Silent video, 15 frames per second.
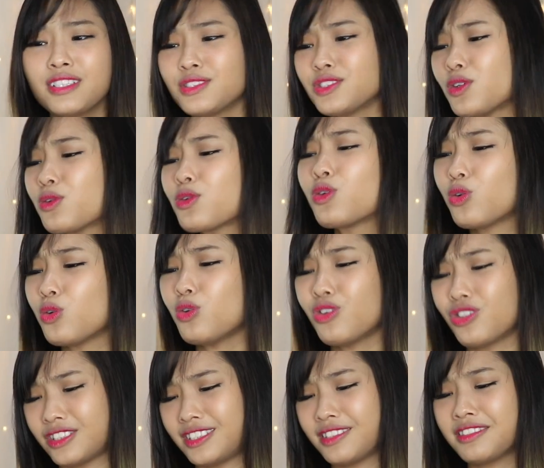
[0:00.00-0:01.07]
It's so
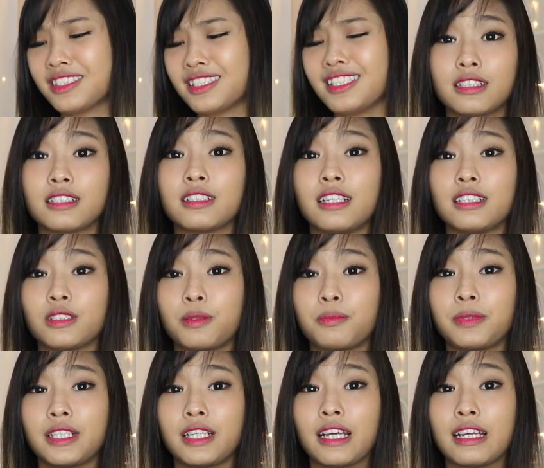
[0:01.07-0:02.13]
cute, seriously. Let's
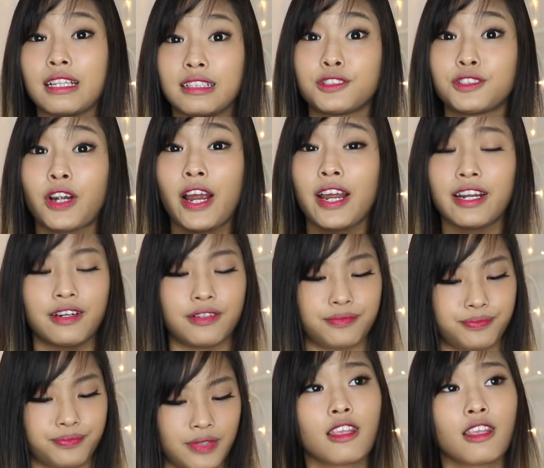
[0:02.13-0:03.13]
open it and try try it out.